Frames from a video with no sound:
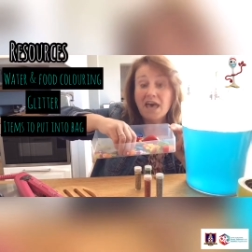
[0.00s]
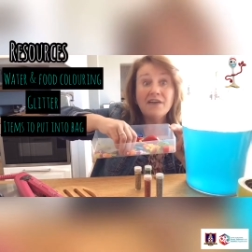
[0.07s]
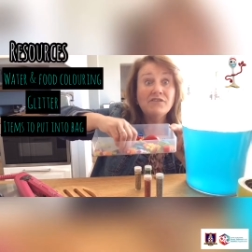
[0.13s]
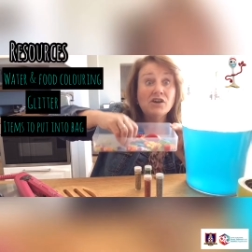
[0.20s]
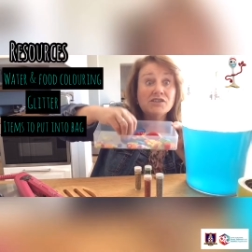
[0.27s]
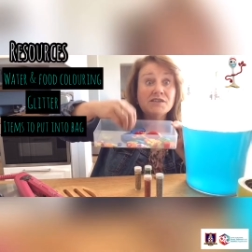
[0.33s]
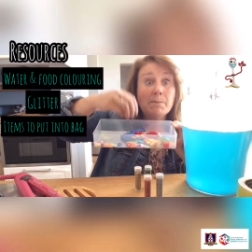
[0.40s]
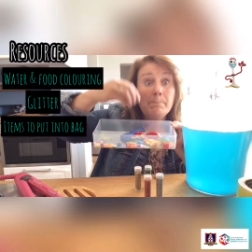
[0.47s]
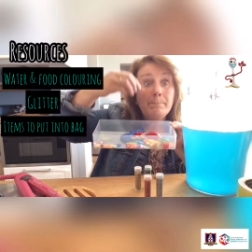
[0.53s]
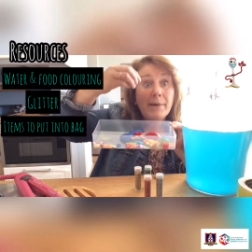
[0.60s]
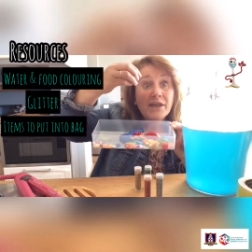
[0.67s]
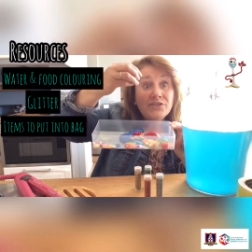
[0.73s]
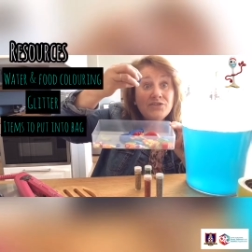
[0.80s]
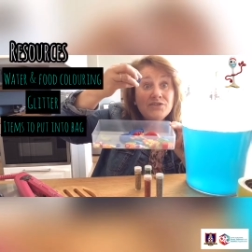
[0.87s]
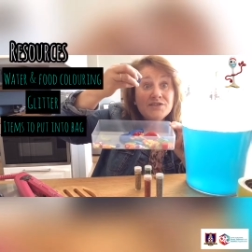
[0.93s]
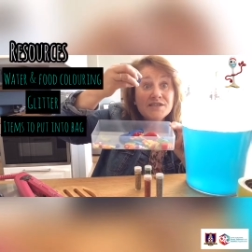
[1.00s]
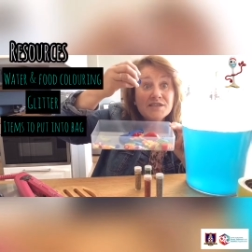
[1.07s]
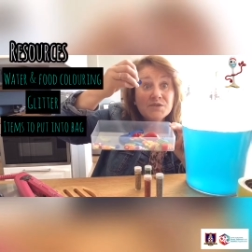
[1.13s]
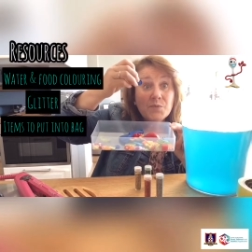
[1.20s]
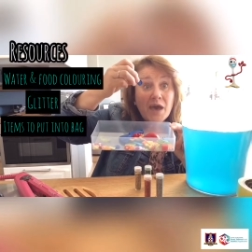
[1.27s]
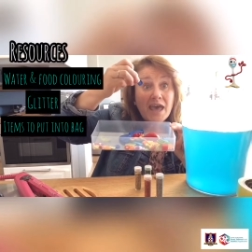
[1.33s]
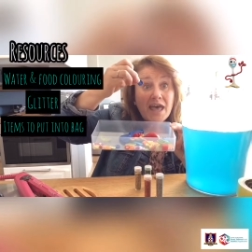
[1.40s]
I've got some buttons
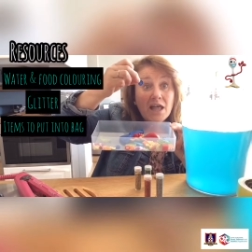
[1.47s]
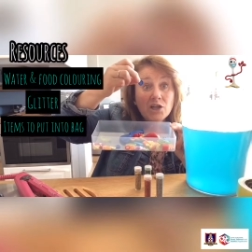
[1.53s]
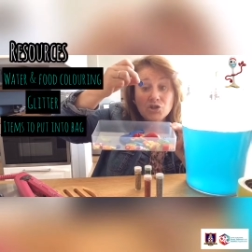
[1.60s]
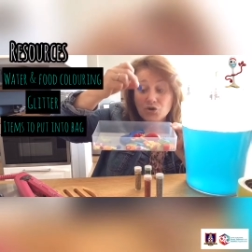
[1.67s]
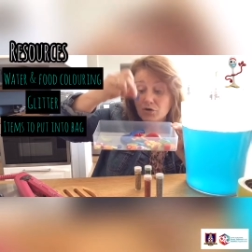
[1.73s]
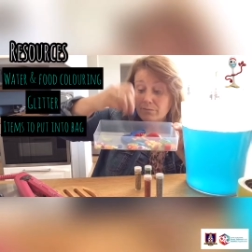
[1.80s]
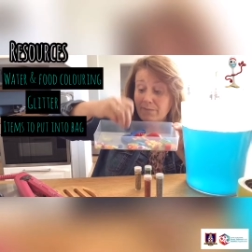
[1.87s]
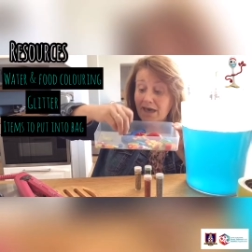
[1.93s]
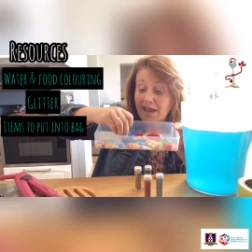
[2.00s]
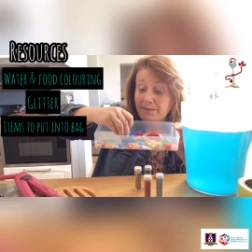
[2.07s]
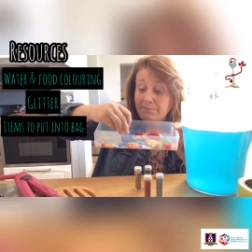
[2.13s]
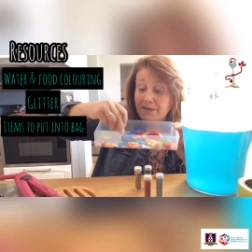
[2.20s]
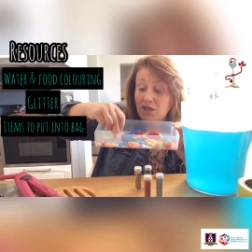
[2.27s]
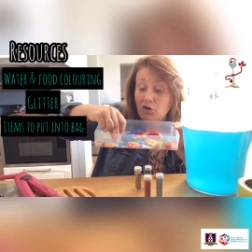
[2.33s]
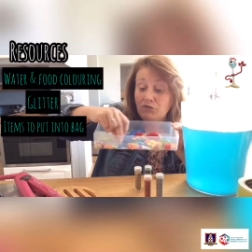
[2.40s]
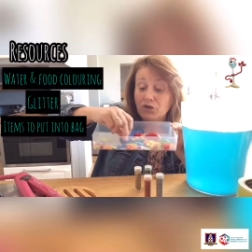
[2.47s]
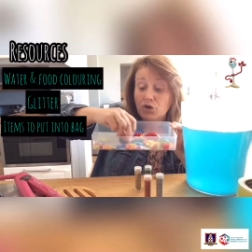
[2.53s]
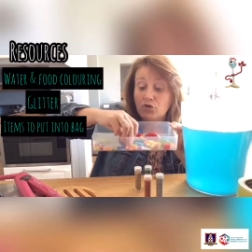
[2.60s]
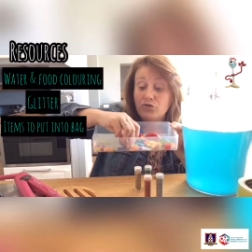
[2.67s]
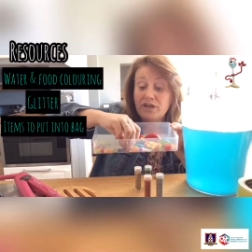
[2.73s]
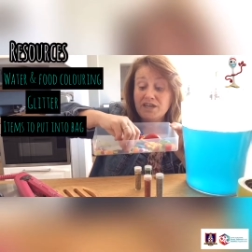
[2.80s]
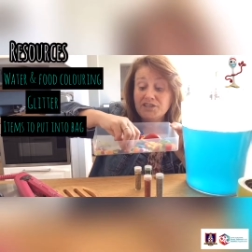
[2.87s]
as well to remind me of the
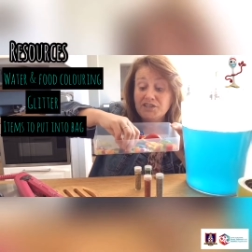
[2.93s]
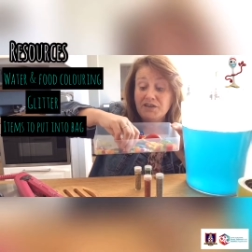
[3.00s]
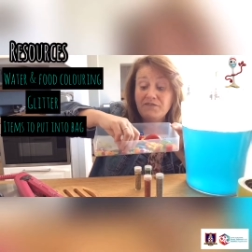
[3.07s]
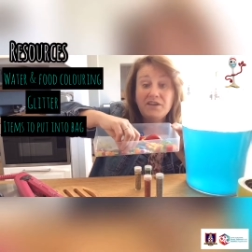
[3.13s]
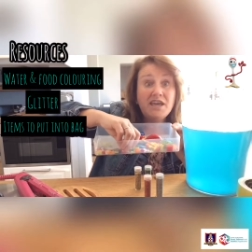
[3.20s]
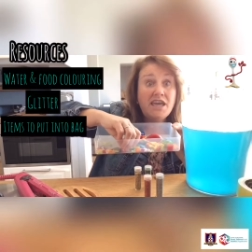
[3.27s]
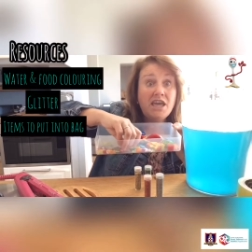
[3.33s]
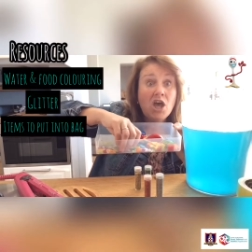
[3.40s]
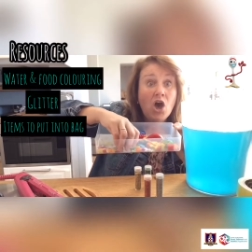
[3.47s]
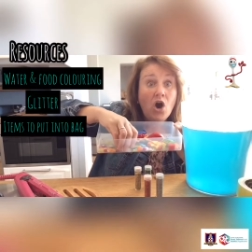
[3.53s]
creativity